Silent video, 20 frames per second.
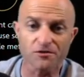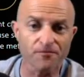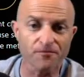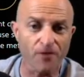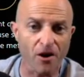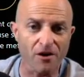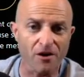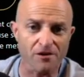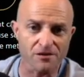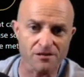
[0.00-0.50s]

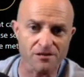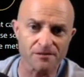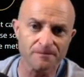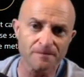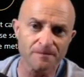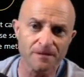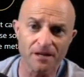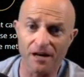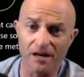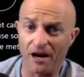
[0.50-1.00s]
first.
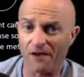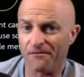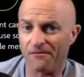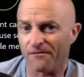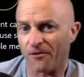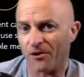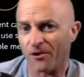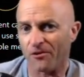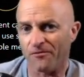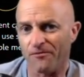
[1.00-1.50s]

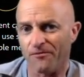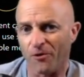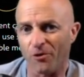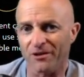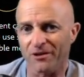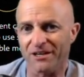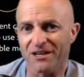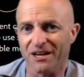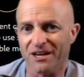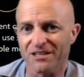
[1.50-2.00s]

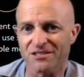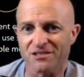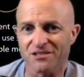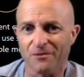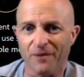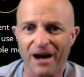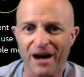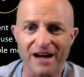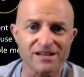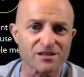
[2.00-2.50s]
Fully
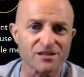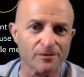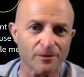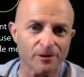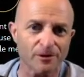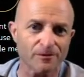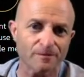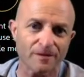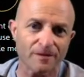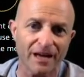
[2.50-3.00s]

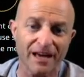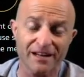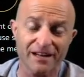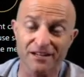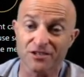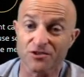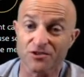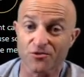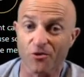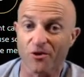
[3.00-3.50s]
customizable and
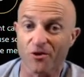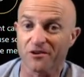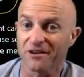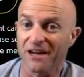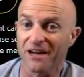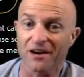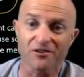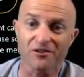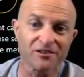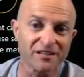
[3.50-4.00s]

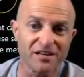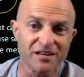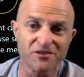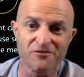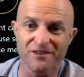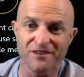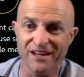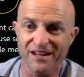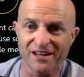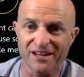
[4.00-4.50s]
extraordinarily
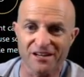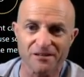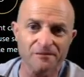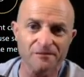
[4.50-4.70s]
unique.